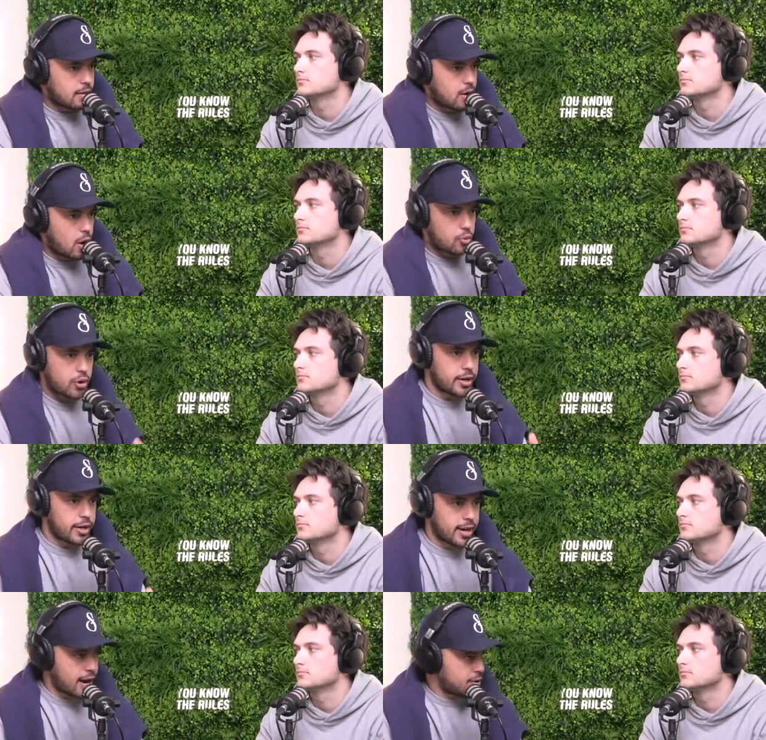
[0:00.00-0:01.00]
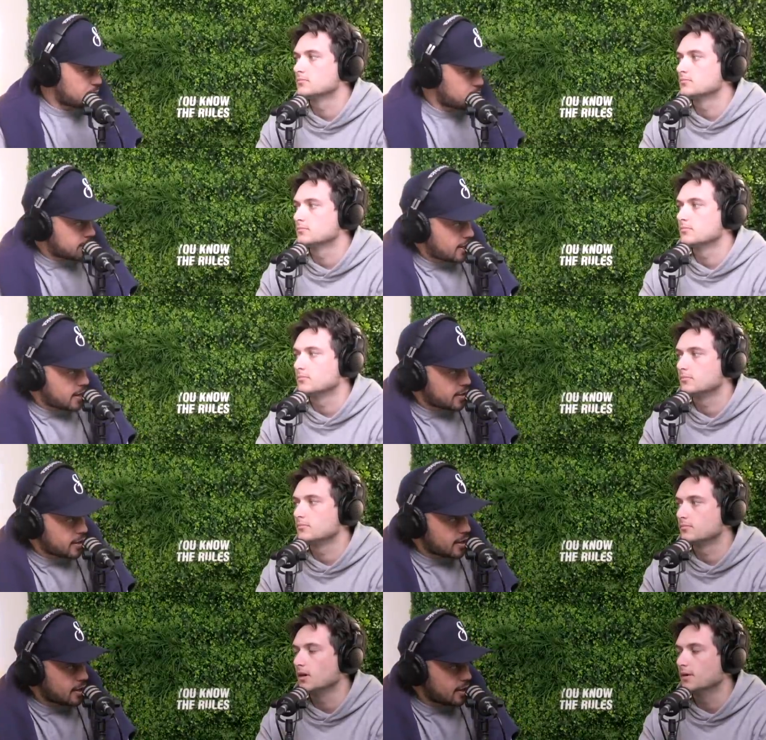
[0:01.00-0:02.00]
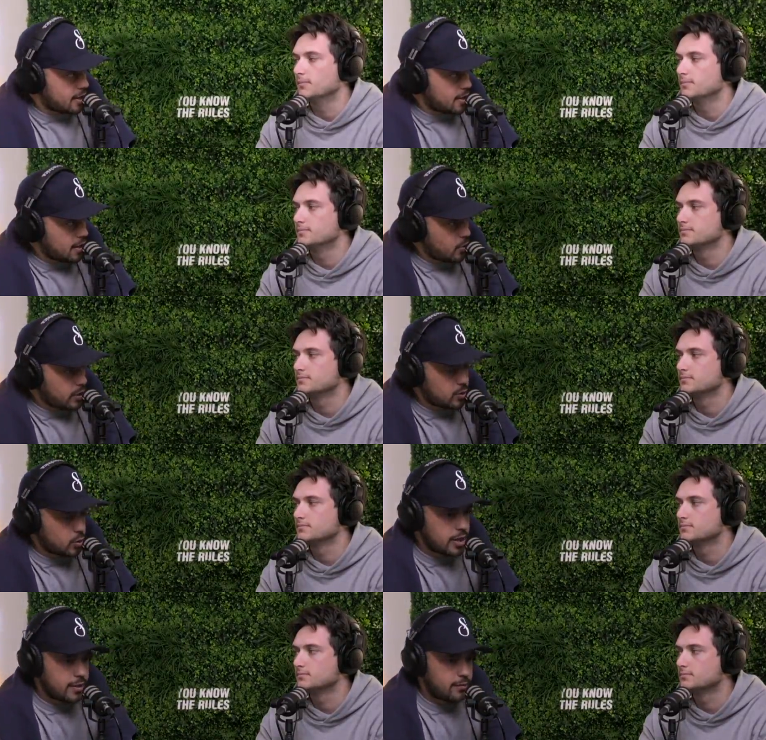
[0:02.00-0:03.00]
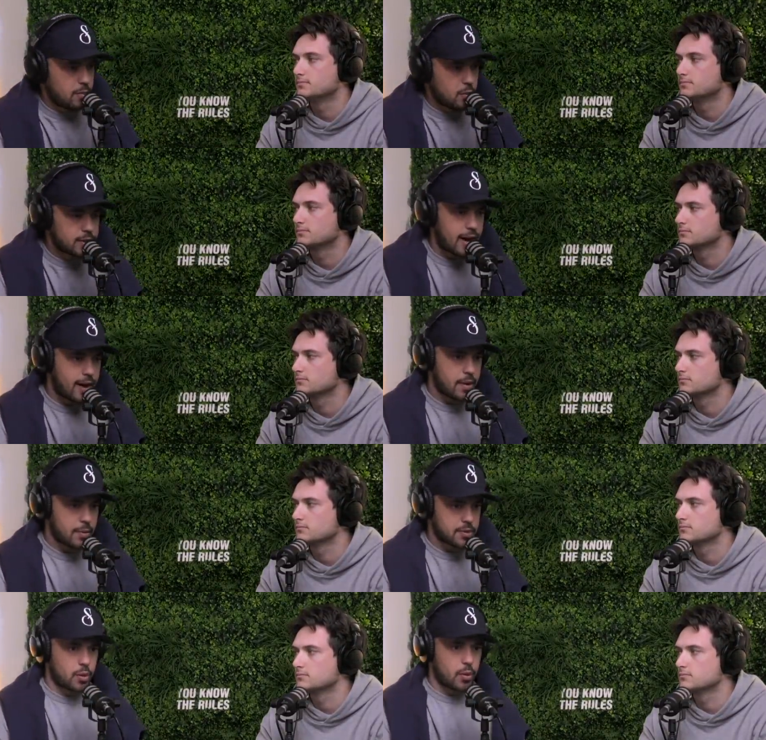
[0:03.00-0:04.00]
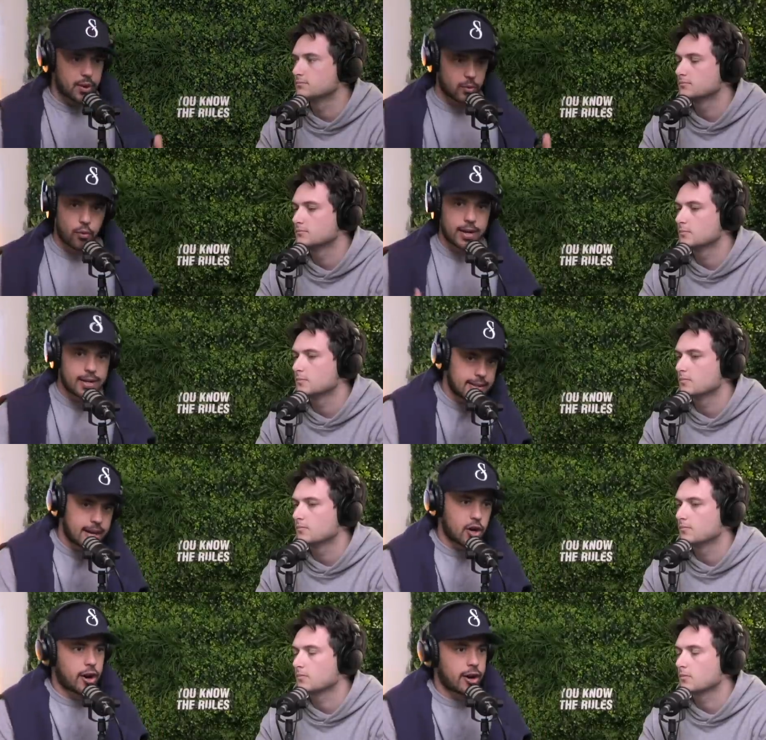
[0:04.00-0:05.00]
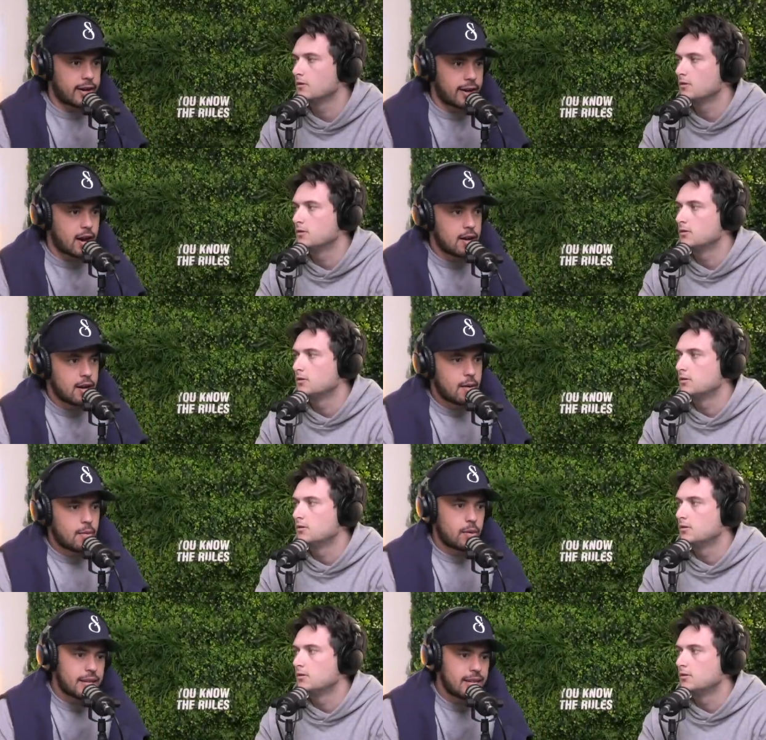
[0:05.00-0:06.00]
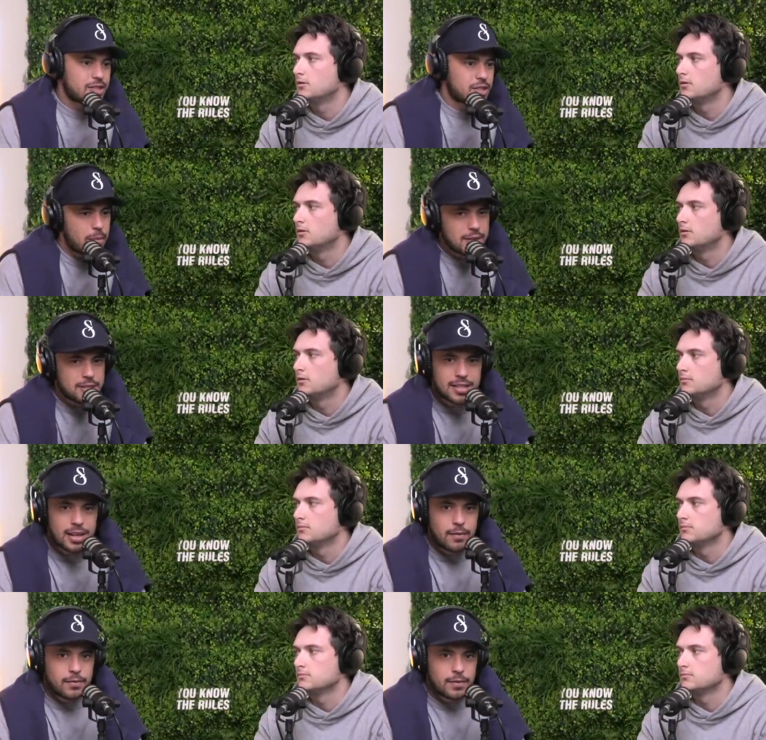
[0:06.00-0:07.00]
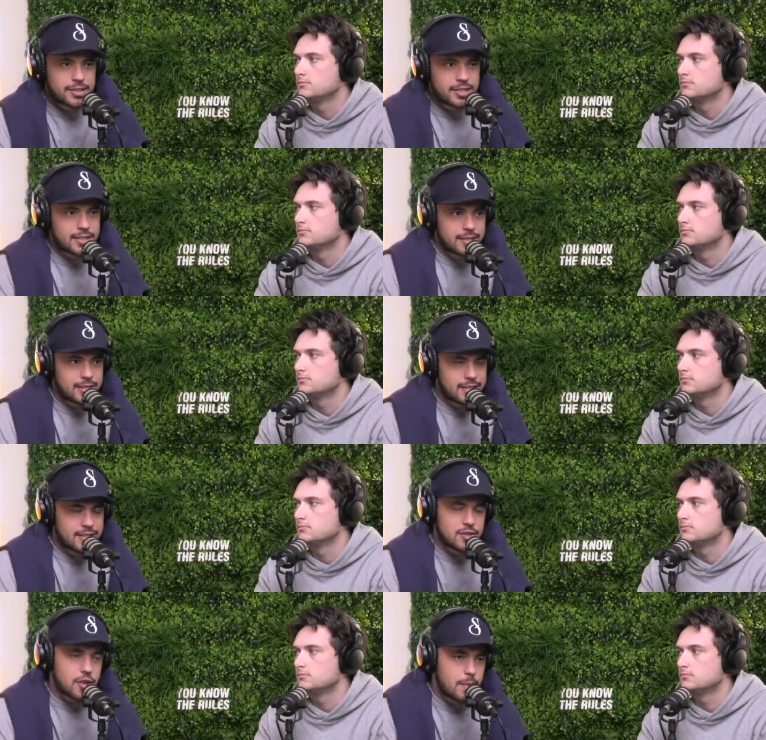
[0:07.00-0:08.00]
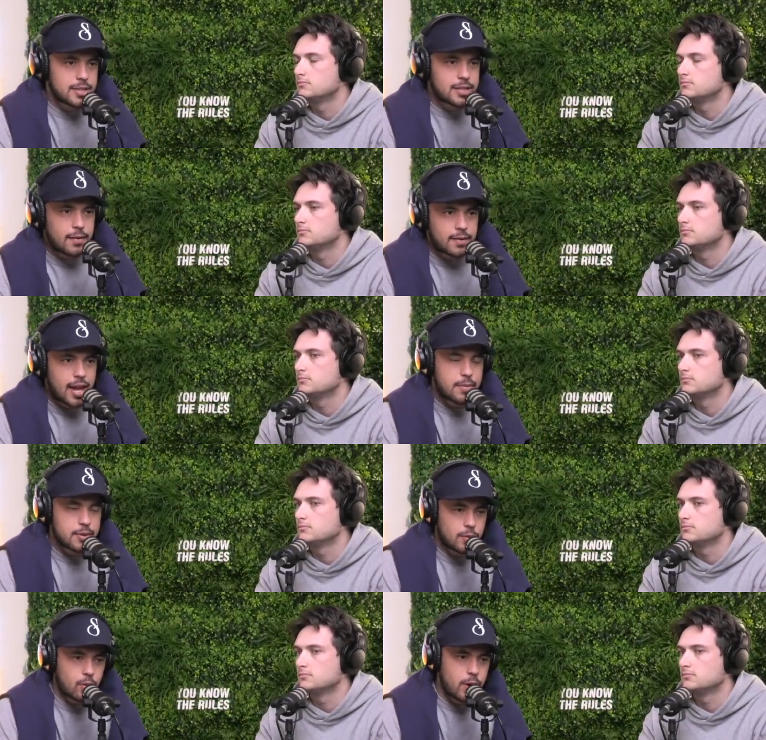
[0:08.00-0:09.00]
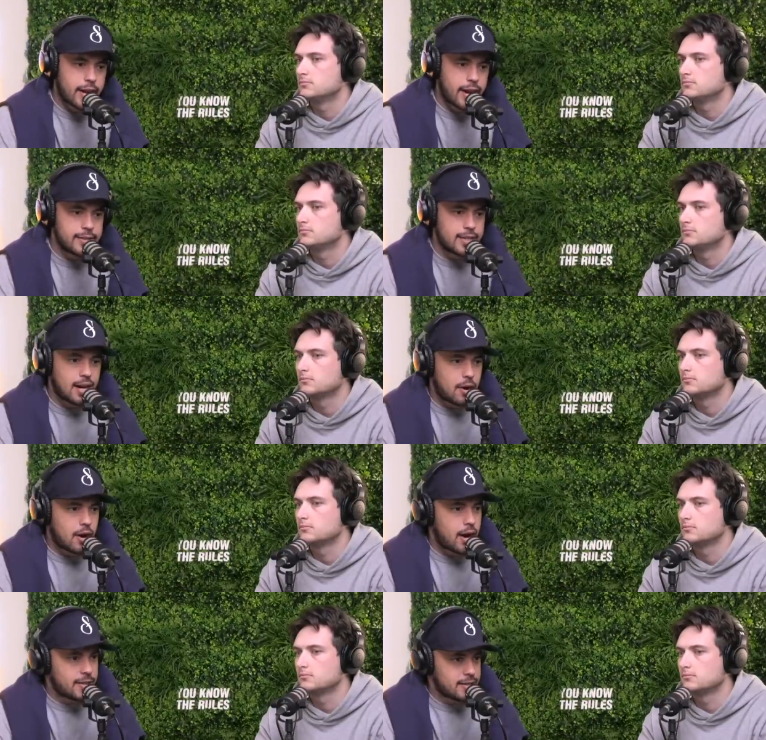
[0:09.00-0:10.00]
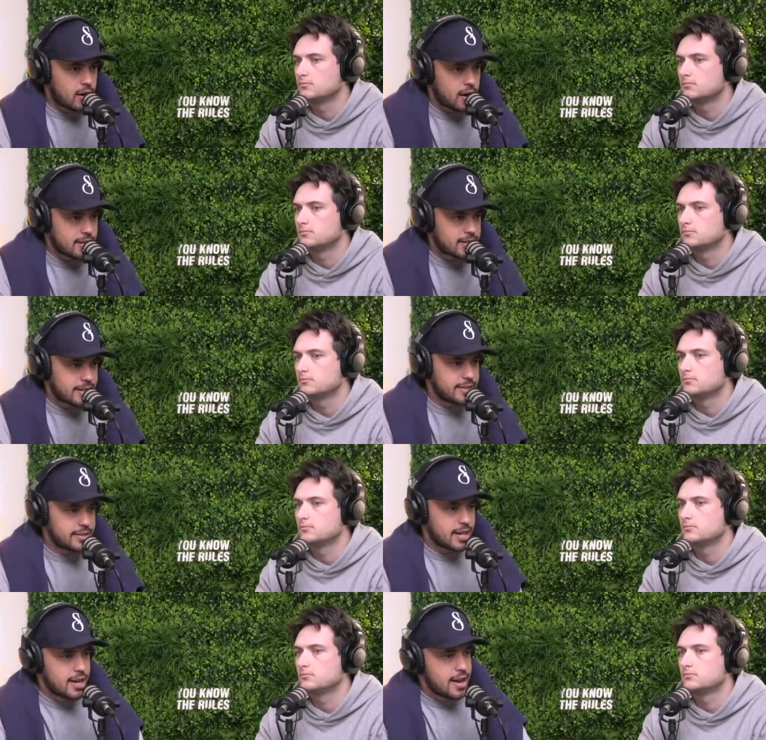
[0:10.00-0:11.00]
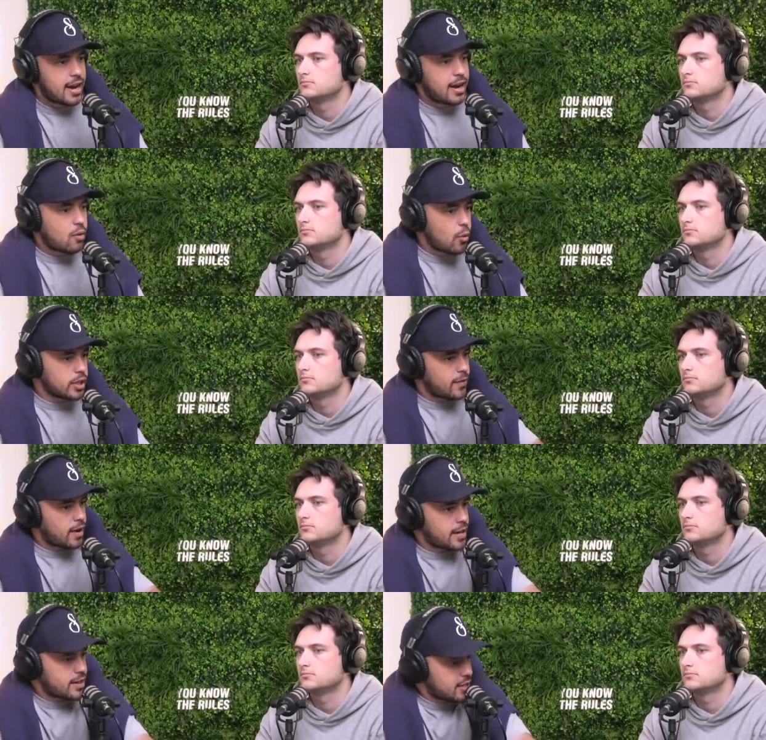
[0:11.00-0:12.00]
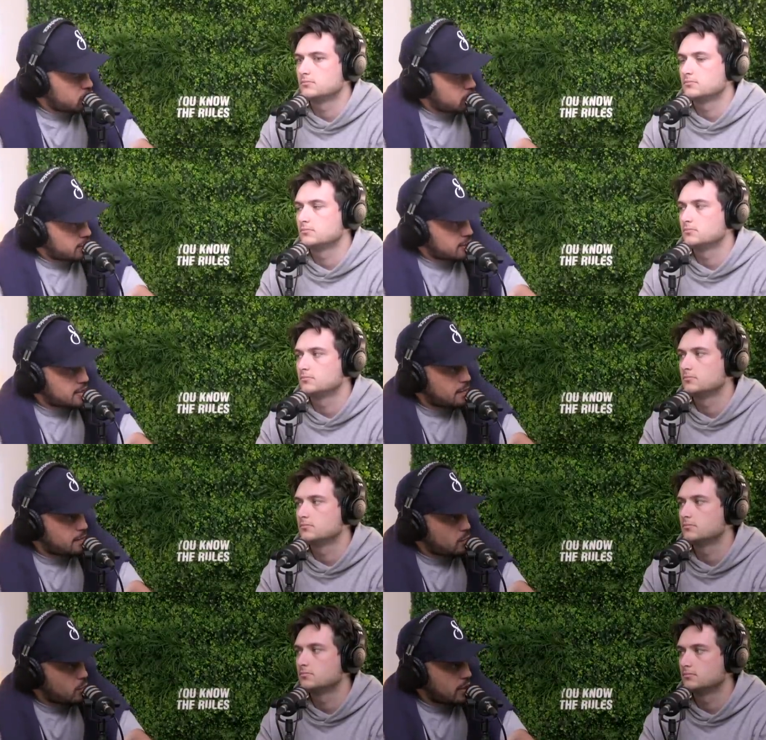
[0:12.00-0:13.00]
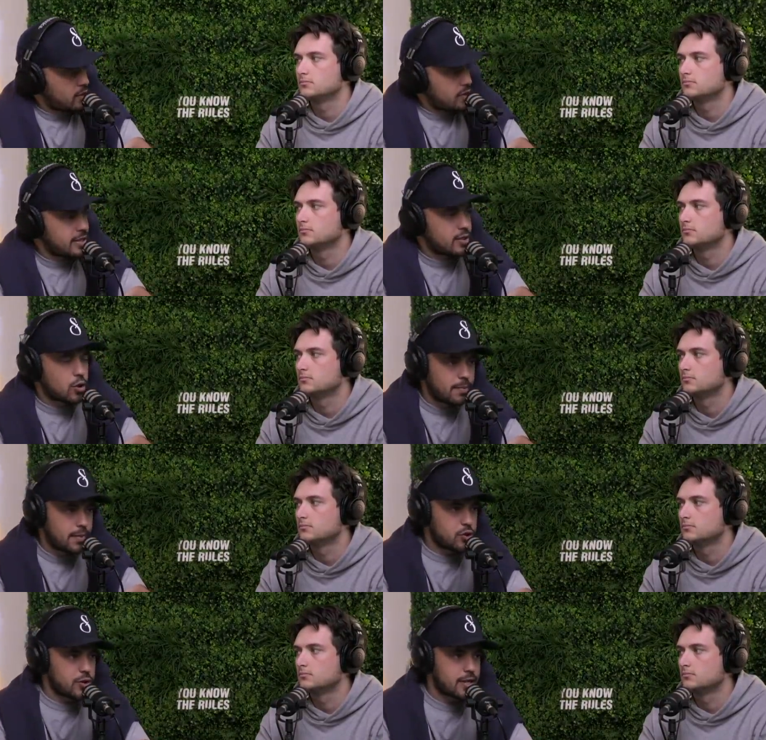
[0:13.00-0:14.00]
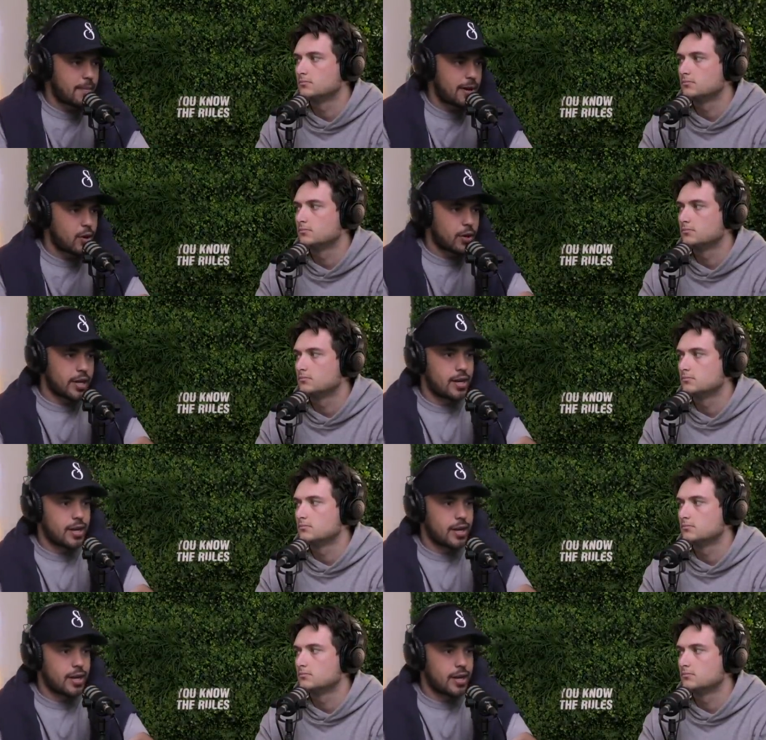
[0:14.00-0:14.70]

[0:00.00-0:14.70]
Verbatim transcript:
Speaker 1: operating at hundred percent. I think. Yep we still need a few more staff members where we can really start cranking it out. But there's so much stuff, like Jackson says, there's so much stuff that happens with YKTR behind behind the scenes, and I've always found that the interesting stuff. Whenever you see documentaries come out and